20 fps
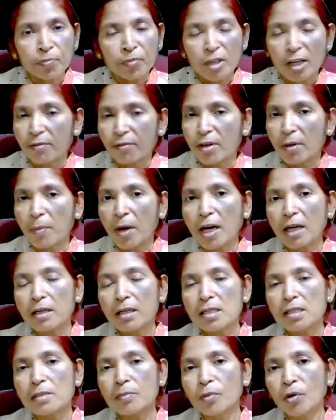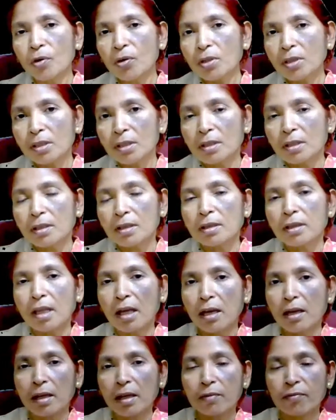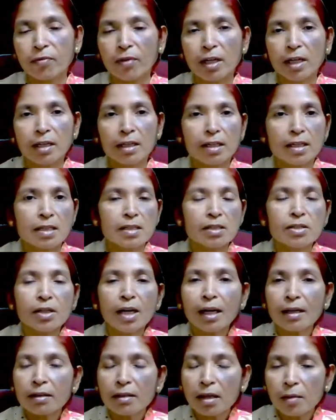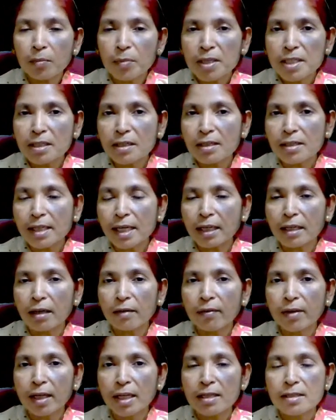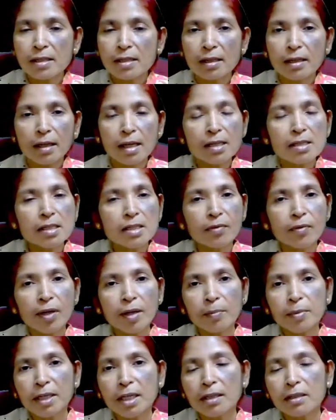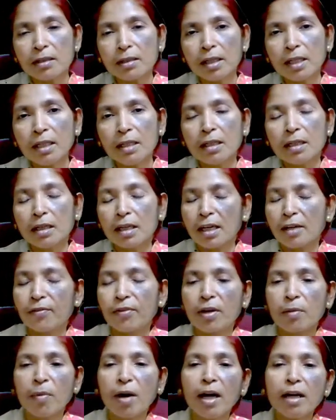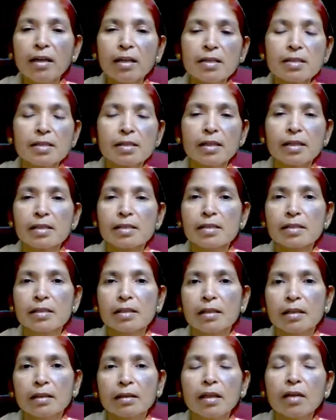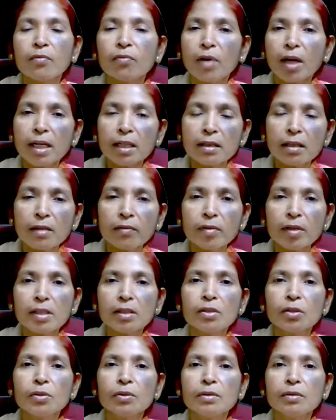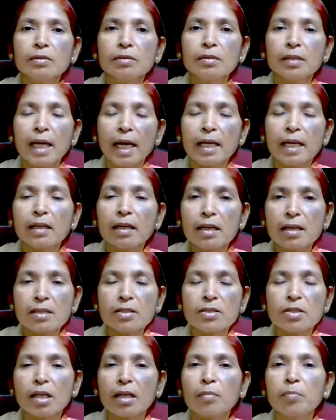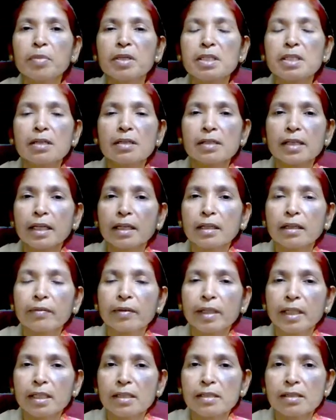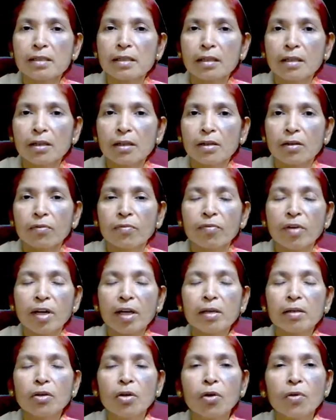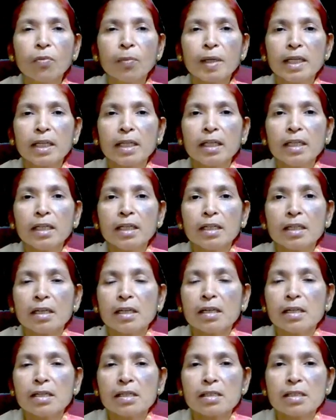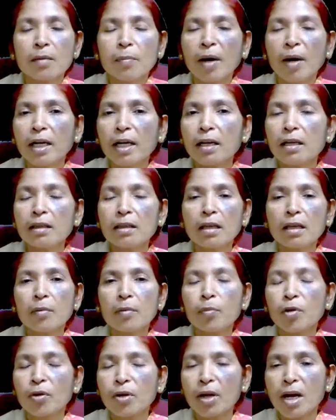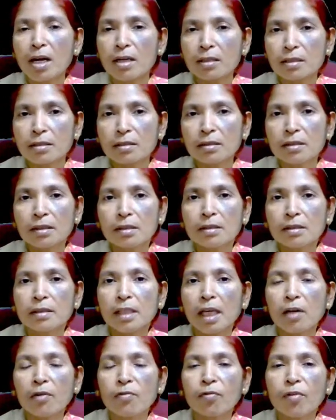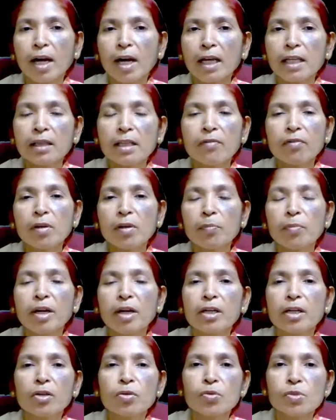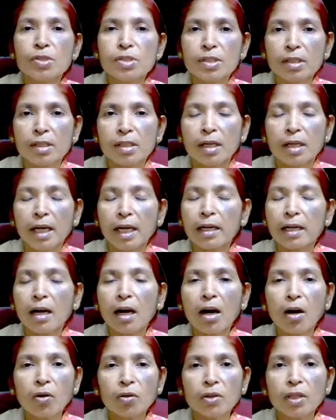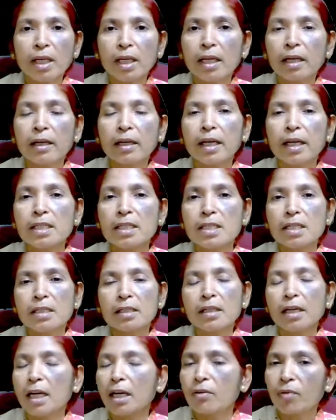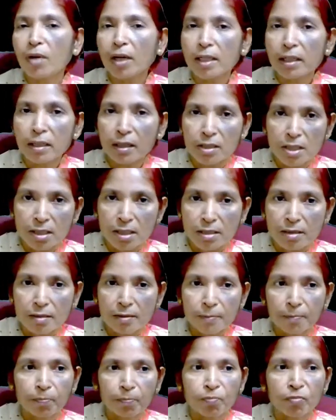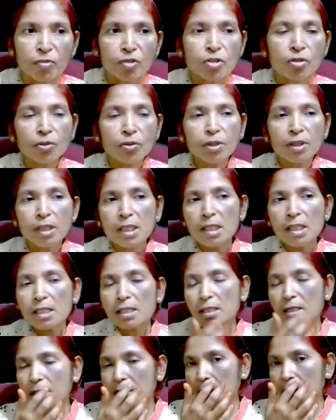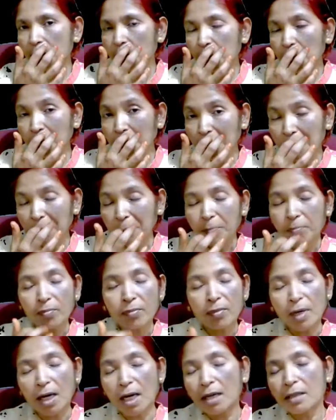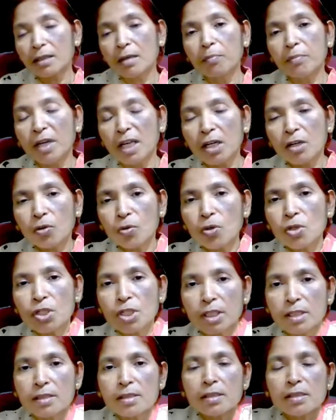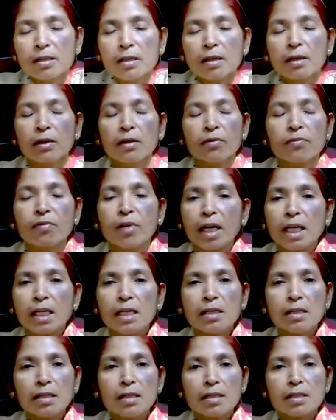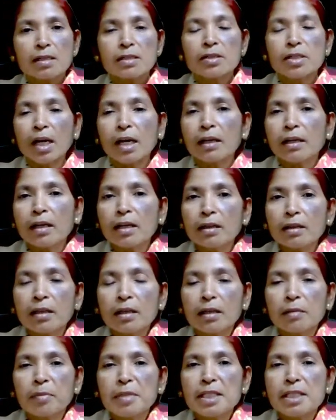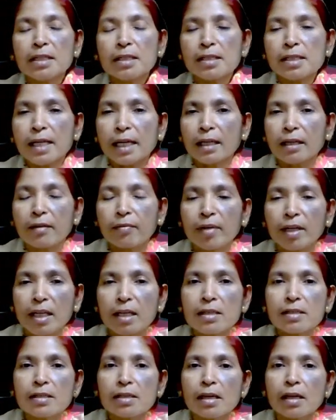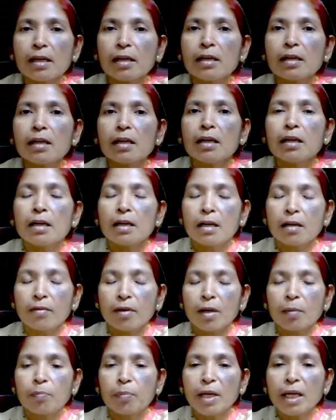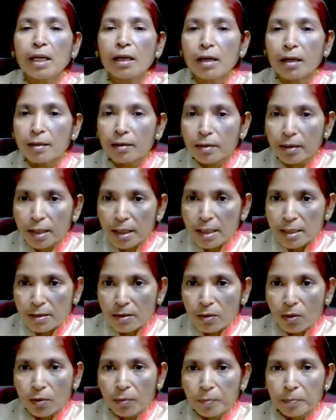If demand is more, they will start their business activities in less developed country. If demand is less, then why they will engaged in business activities? When nobody is demanding their product, then why they will produce and how they can get advantages? So these two are the main questions while starting their business activities in developing countries.